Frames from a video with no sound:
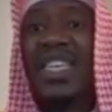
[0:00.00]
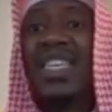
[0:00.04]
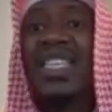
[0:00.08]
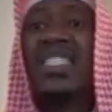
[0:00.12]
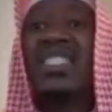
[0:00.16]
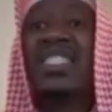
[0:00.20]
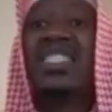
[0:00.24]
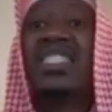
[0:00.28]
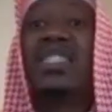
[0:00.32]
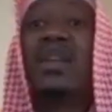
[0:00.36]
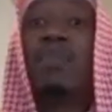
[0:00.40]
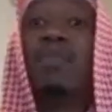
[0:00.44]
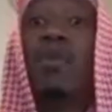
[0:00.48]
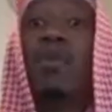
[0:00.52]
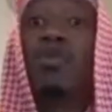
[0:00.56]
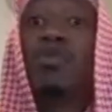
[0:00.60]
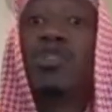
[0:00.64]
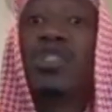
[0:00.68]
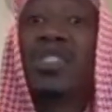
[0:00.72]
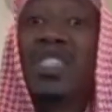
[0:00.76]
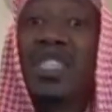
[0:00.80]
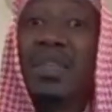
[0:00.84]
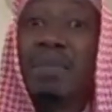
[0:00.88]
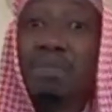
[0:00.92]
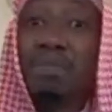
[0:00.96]
is the
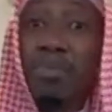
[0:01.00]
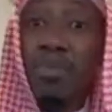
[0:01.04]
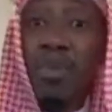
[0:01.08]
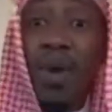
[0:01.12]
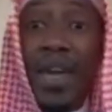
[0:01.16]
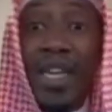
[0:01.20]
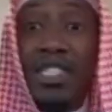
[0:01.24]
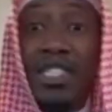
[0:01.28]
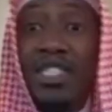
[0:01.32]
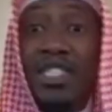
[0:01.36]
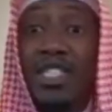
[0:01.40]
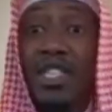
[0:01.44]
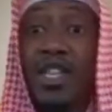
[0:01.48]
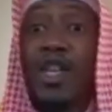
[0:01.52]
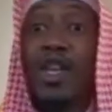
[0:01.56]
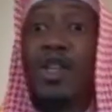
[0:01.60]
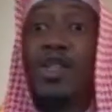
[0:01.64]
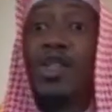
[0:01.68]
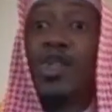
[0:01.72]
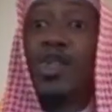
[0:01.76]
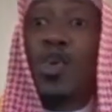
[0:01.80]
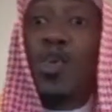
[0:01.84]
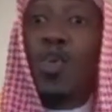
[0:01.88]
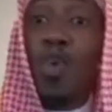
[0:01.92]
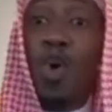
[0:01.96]
most
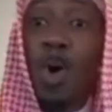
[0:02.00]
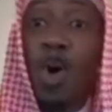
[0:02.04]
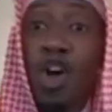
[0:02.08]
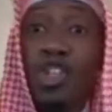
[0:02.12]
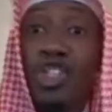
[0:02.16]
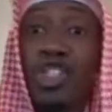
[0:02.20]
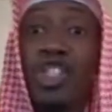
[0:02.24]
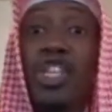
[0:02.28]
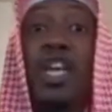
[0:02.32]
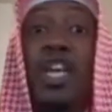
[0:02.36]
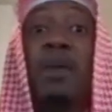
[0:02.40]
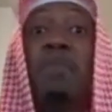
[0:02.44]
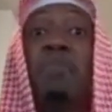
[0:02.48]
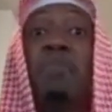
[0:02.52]
depressed to watch